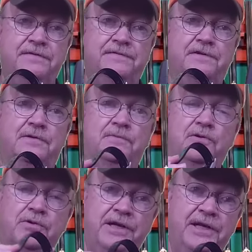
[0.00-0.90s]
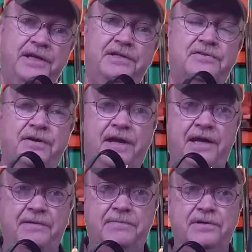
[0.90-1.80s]
from green to
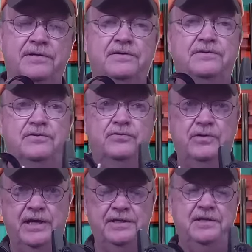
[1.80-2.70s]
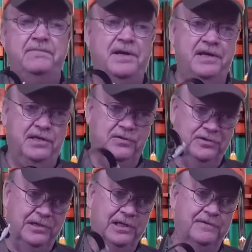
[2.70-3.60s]
amber to red depending
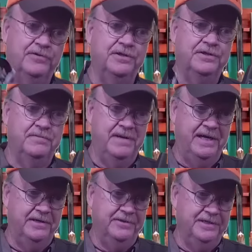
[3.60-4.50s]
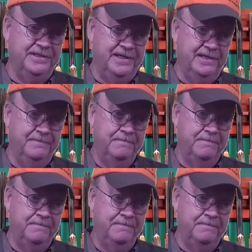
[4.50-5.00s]
on the level that the battery is at.